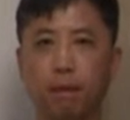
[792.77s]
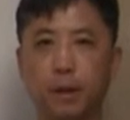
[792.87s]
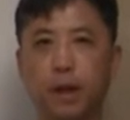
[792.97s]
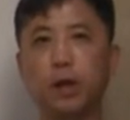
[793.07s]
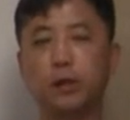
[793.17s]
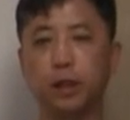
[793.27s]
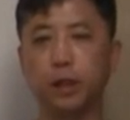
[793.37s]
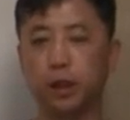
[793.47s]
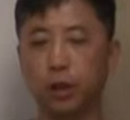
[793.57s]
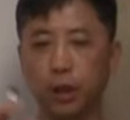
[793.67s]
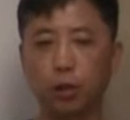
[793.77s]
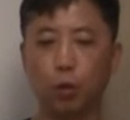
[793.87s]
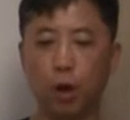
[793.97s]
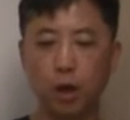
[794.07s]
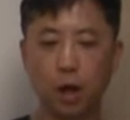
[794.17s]
Because in
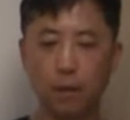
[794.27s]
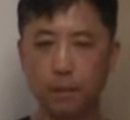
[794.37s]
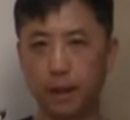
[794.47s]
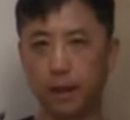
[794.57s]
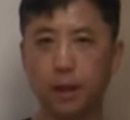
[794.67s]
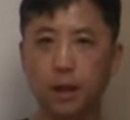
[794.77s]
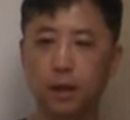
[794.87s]
one company,